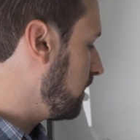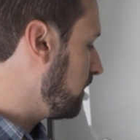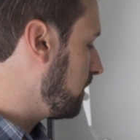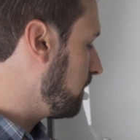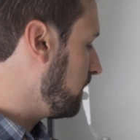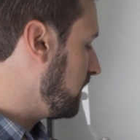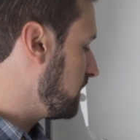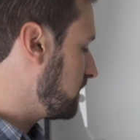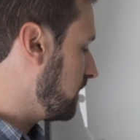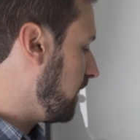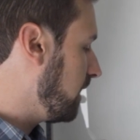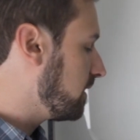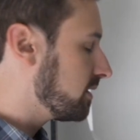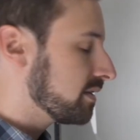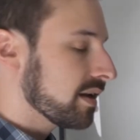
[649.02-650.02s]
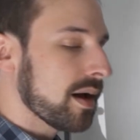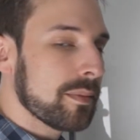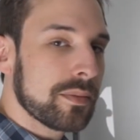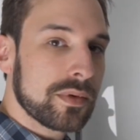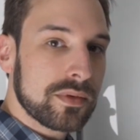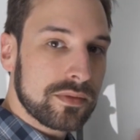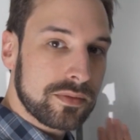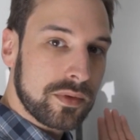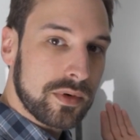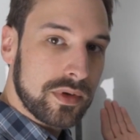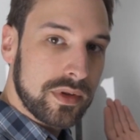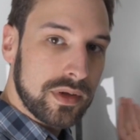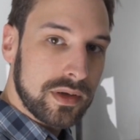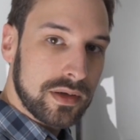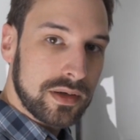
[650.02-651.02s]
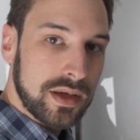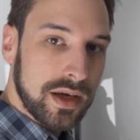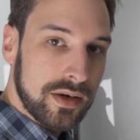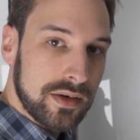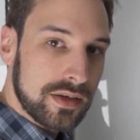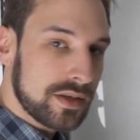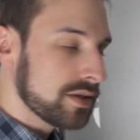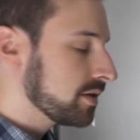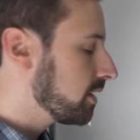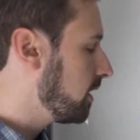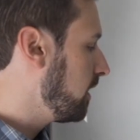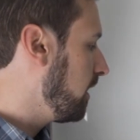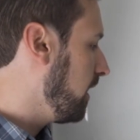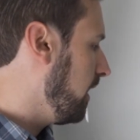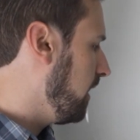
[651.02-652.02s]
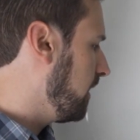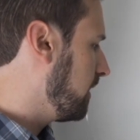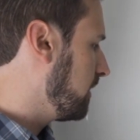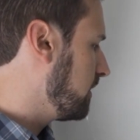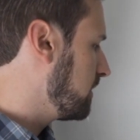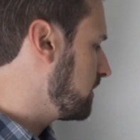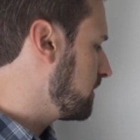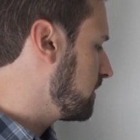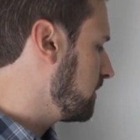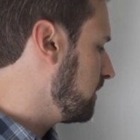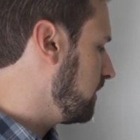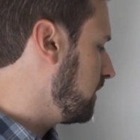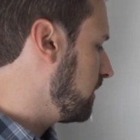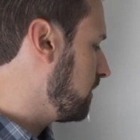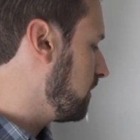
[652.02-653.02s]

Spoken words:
It's an end stop for the carriage, and it